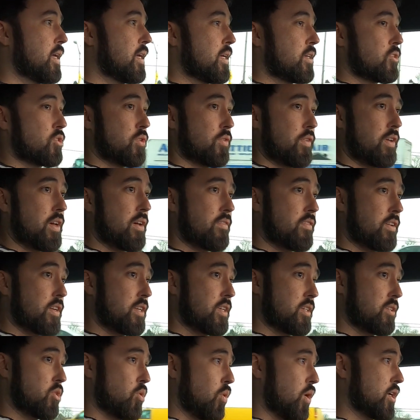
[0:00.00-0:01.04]
So if you have
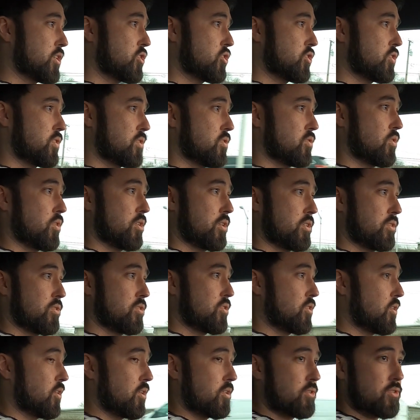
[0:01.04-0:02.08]
any questions or
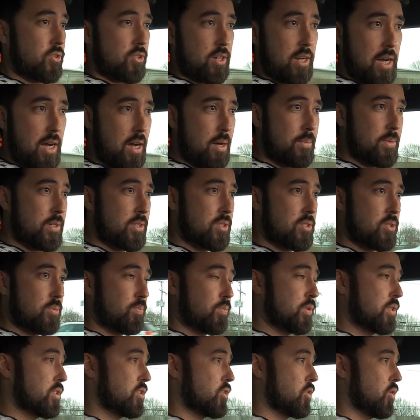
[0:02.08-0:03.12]
concerns or comments,
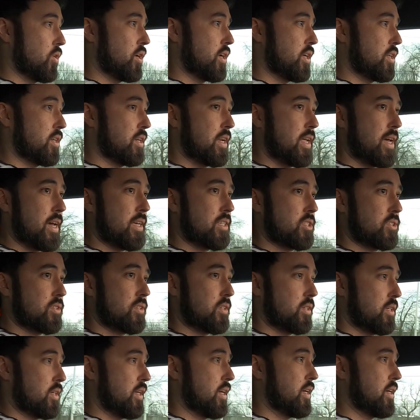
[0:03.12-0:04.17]
please go ahead and ask,
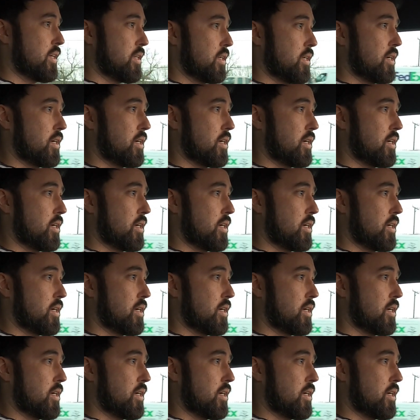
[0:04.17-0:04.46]
and